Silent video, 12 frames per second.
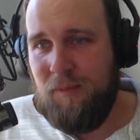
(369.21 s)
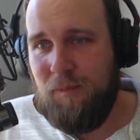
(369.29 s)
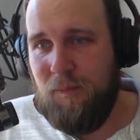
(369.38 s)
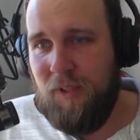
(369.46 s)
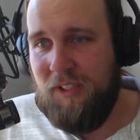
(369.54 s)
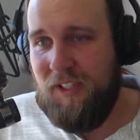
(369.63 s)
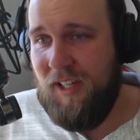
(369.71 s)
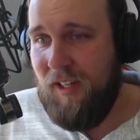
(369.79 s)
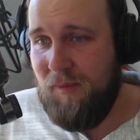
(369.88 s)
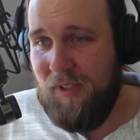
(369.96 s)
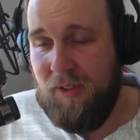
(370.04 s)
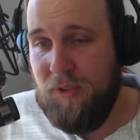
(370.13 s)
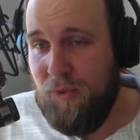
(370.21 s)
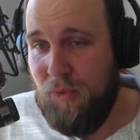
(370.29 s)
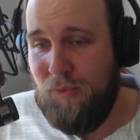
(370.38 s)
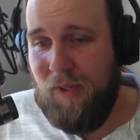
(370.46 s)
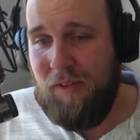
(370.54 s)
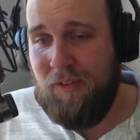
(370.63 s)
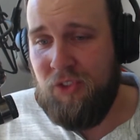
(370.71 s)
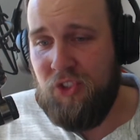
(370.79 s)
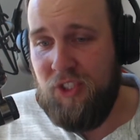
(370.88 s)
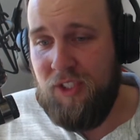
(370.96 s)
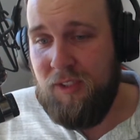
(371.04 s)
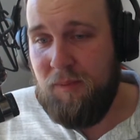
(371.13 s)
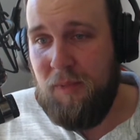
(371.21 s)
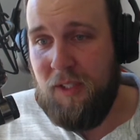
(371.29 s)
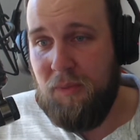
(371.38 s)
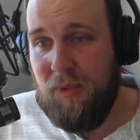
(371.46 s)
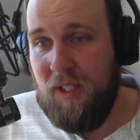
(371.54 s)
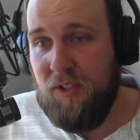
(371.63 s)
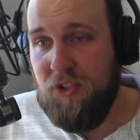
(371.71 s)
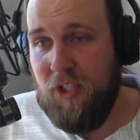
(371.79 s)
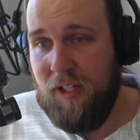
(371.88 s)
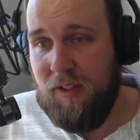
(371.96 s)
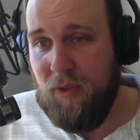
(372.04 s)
But yeah, there's no 5G, but we can check,